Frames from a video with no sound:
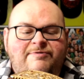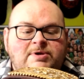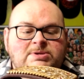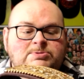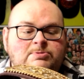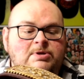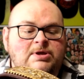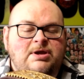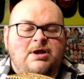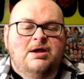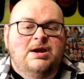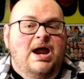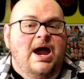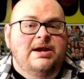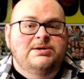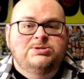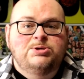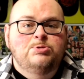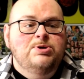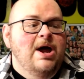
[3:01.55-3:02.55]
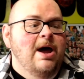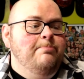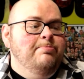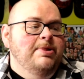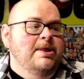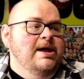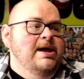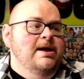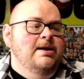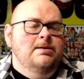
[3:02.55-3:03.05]
feels really good. I do not
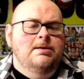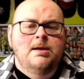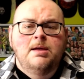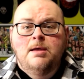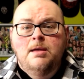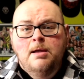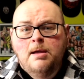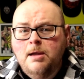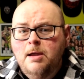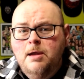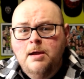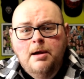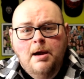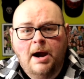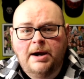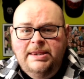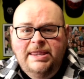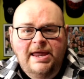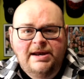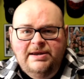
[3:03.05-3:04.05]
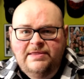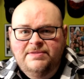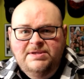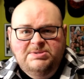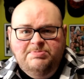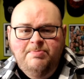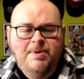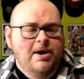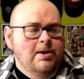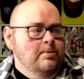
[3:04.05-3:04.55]
plan on getting
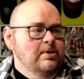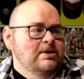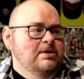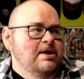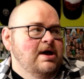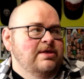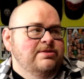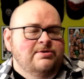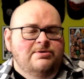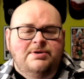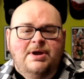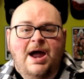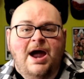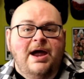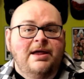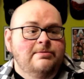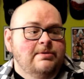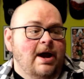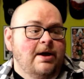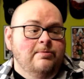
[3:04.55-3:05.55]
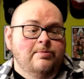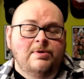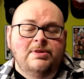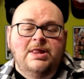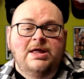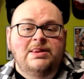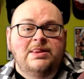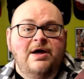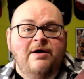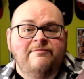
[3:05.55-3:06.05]
this butt re-leathered. I, I
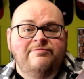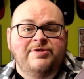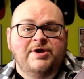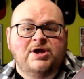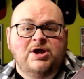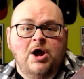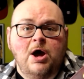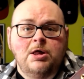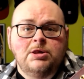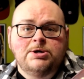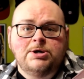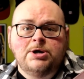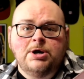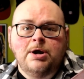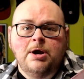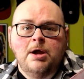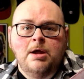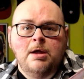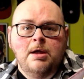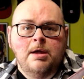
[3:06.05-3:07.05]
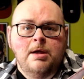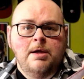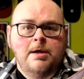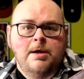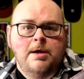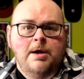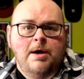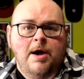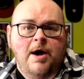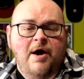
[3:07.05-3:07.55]
really love the color
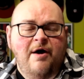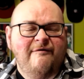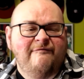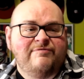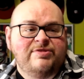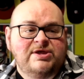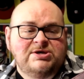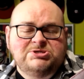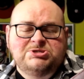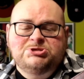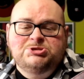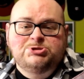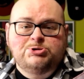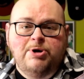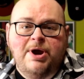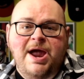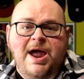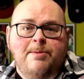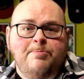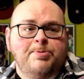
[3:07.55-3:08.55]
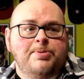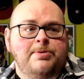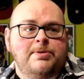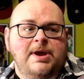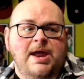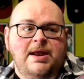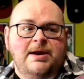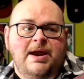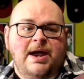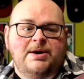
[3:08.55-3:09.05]
of this strap,
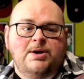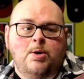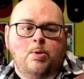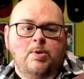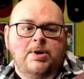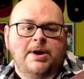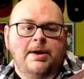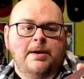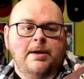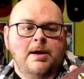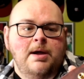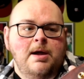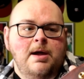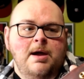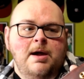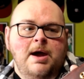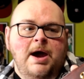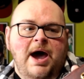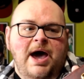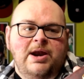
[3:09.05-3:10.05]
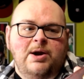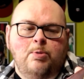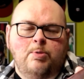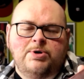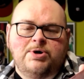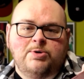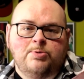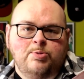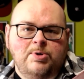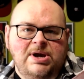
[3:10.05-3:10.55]
and I don't want to I don't
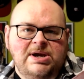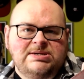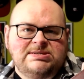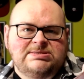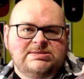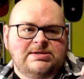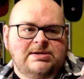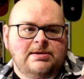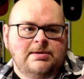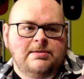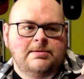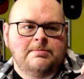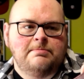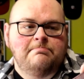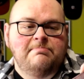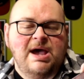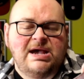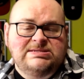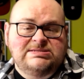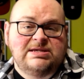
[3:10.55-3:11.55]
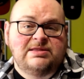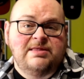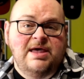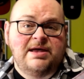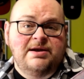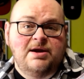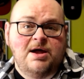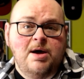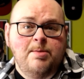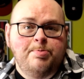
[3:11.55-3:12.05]
want to risk messing
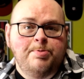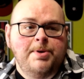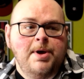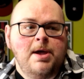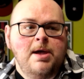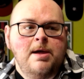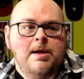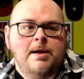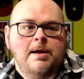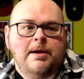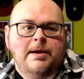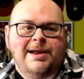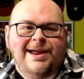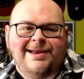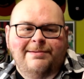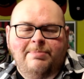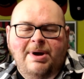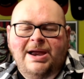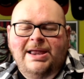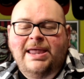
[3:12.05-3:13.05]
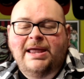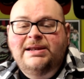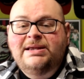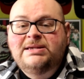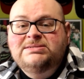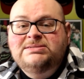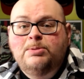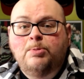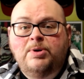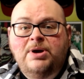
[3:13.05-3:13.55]
that up. And by
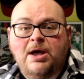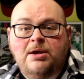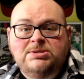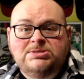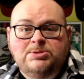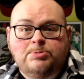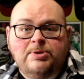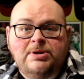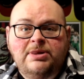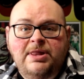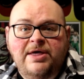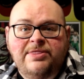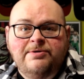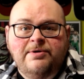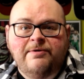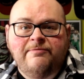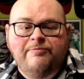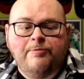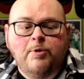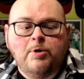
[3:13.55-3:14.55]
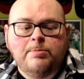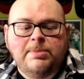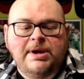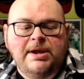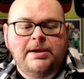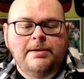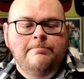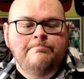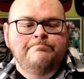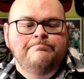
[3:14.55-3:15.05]
getting someone else to re-leather it for
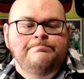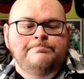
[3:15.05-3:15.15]
me,